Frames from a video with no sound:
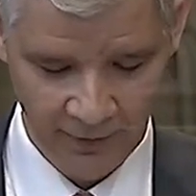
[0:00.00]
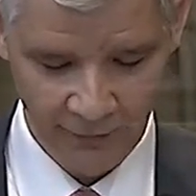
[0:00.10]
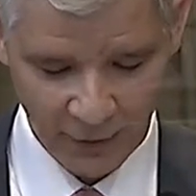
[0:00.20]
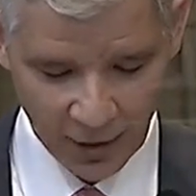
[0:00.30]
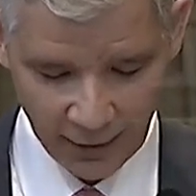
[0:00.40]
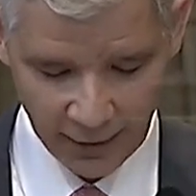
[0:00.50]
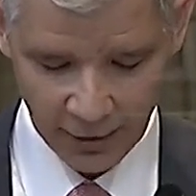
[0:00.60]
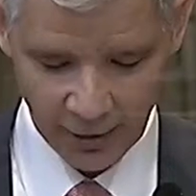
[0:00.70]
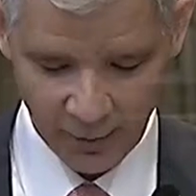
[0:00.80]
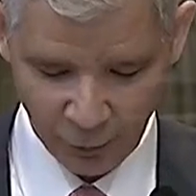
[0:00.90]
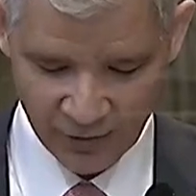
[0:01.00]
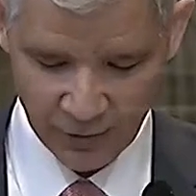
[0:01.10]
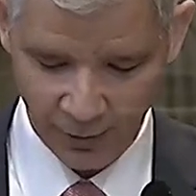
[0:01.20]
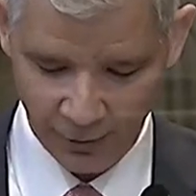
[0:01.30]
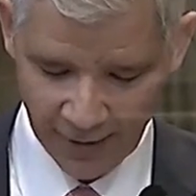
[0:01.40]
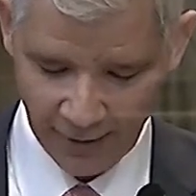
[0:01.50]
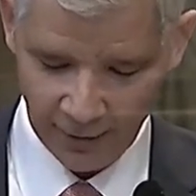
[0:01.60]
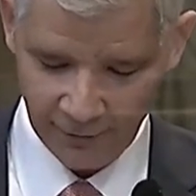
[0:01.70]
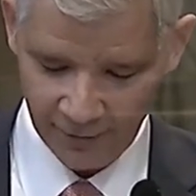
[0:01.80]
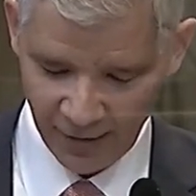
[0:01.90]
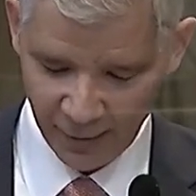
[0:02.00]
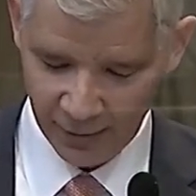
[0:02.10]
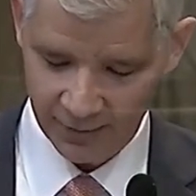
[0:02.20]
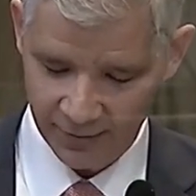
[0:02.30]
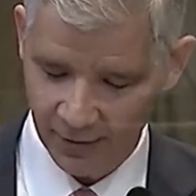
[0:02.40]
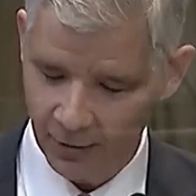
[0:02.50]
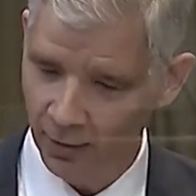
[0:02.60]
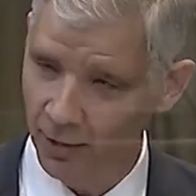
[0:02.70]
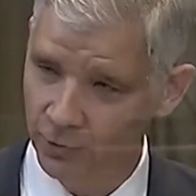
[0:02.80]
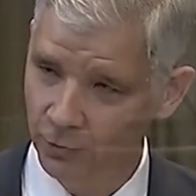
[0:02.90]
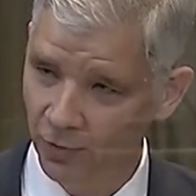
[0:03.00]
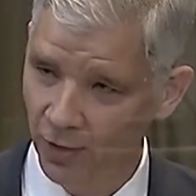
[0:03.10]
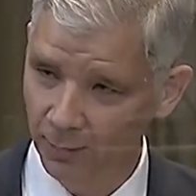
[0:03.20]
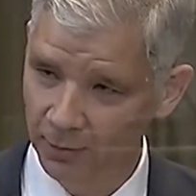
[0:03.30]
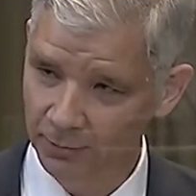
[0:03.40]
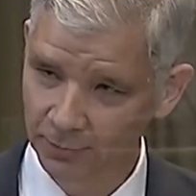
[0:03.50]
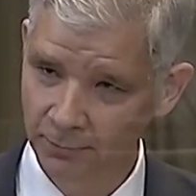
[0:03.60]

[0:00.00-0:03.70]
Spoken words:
If the clear and present threat of imminent psychological trauma,